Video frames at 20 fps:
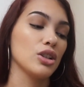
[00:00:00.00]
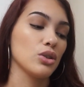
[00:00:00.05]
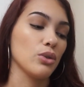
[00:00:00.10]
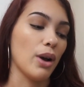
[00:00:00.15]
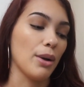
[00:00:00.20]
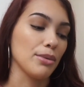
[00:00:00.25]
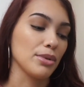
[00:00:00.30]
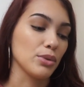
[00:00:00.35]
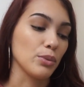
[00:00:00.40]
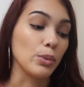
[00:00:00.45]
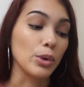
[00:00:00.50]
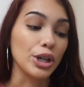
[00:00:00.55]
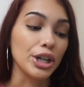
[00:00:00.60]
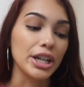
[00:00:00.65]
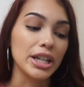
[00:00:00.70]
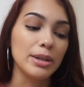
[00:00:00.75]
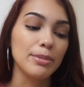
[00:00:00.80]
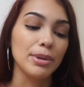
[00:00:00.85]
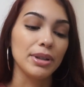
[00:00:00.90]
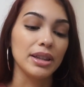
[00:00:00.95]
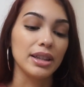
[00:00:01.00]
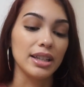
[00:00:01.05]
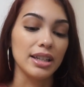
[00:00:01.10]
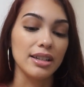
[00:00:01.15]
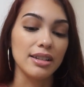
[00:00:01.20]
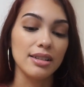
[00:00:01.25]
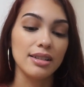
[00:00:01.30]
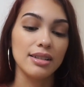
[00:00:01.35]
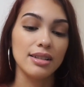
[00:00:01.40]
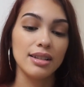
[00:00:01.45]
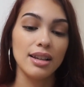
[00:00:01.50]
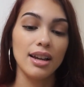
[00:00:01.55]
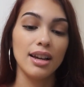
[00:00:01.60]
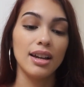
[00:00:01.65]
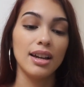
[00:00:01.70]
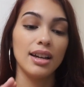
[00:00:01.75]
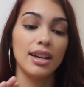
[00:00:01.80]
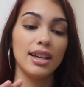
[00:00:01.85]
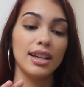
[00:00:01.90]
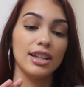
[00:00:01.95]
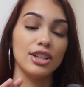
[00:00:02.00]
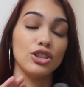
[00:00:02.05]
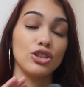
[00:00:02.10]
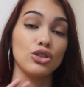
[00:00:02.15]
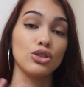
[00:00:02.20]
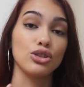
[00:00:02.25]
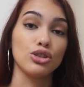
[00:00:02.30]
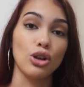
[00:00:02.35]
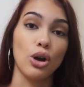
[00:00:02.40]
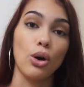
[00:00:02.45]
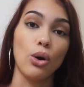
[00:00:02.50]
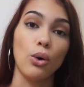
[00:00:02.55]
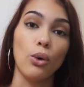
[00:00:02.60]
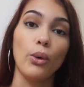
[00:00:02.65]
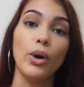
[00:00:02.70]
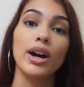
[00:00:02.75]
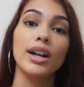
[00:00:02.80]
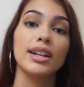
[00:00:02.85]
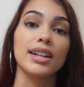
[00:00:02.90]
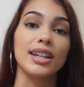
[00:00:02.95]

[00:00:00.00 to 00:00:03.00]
So I was worried, but this is so